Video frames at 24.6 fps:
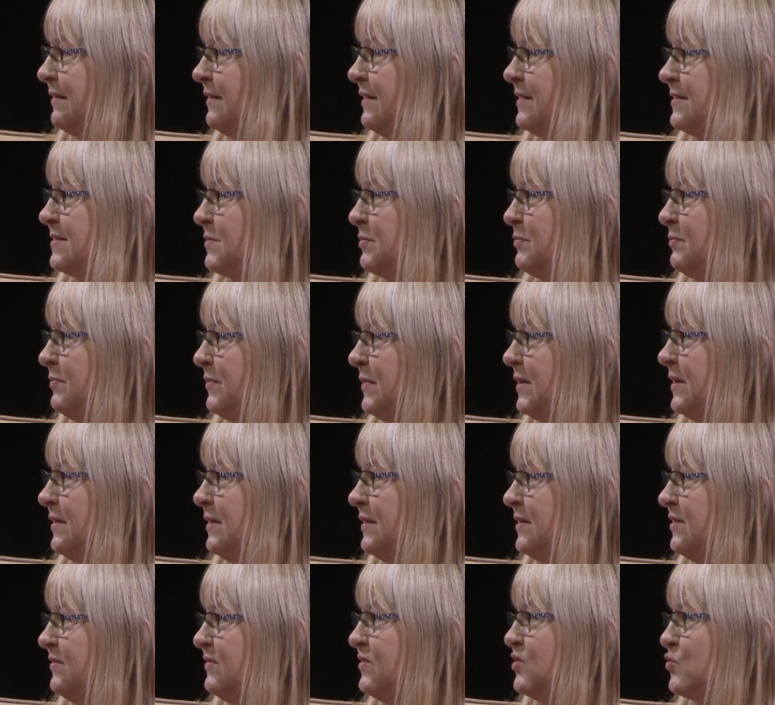as an
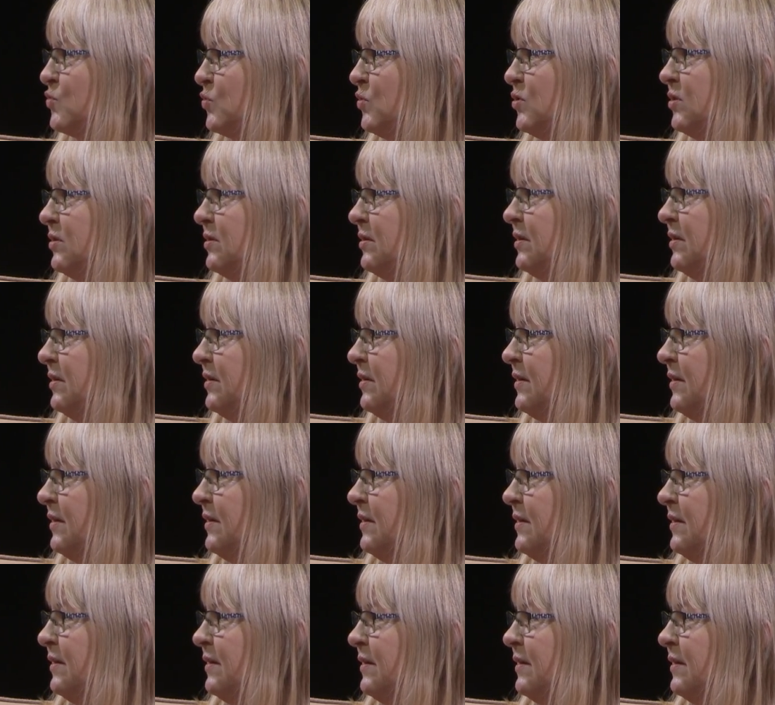individual.
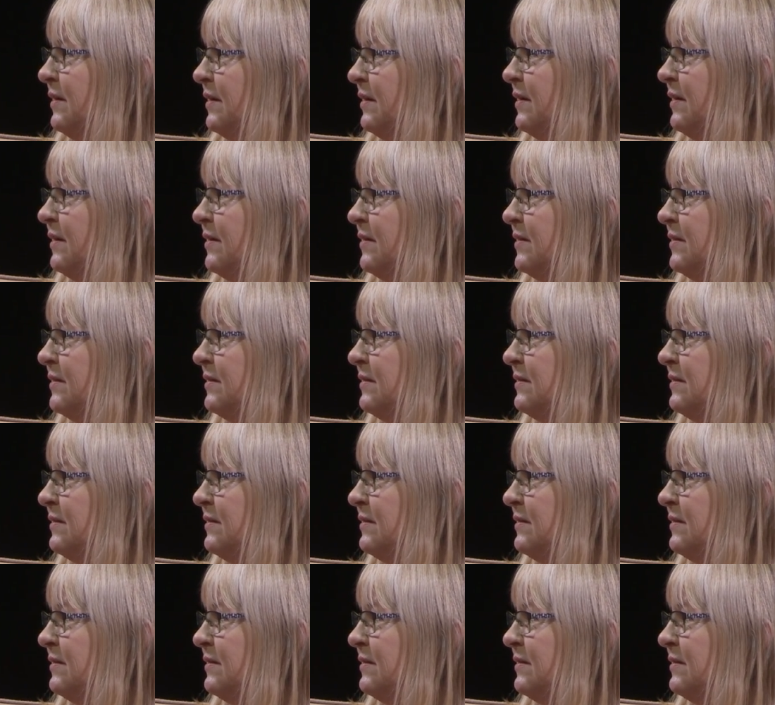Uh,